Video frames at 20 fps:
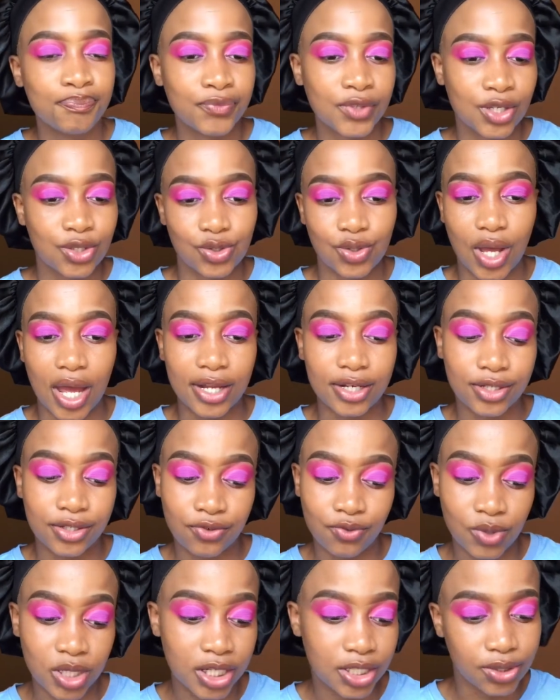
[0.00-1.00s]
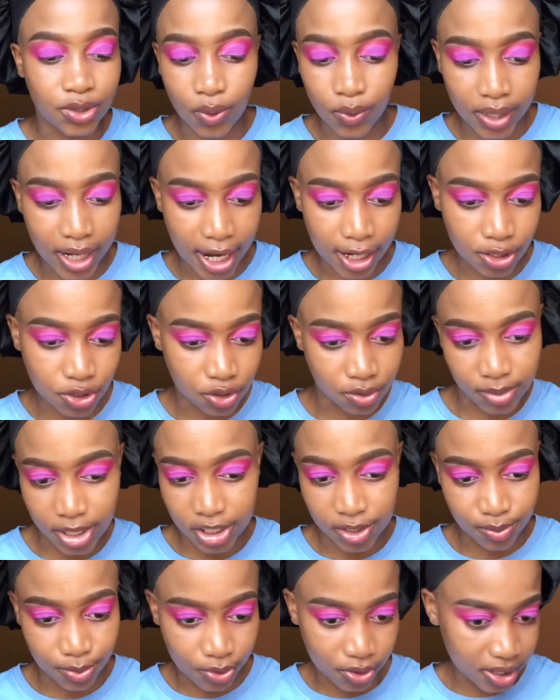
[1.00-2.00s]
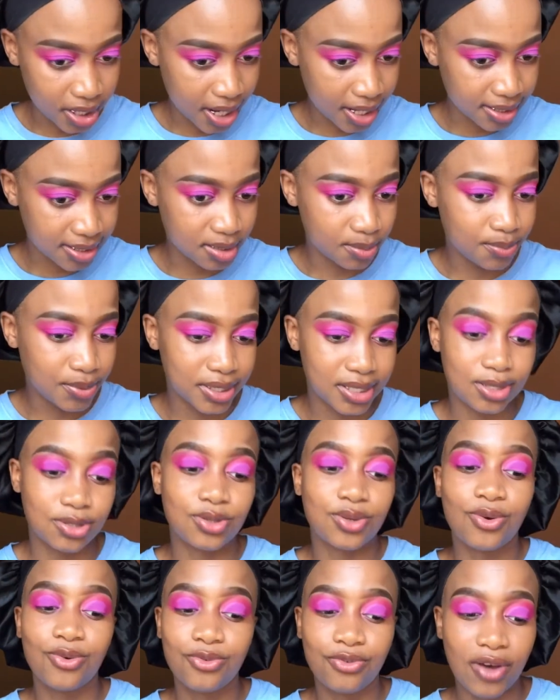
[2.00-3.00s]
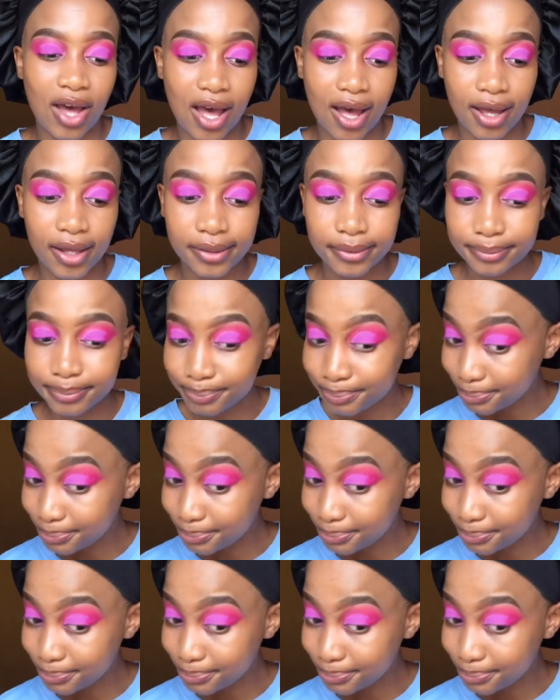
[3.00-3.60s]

So I really don't like too much product. But so far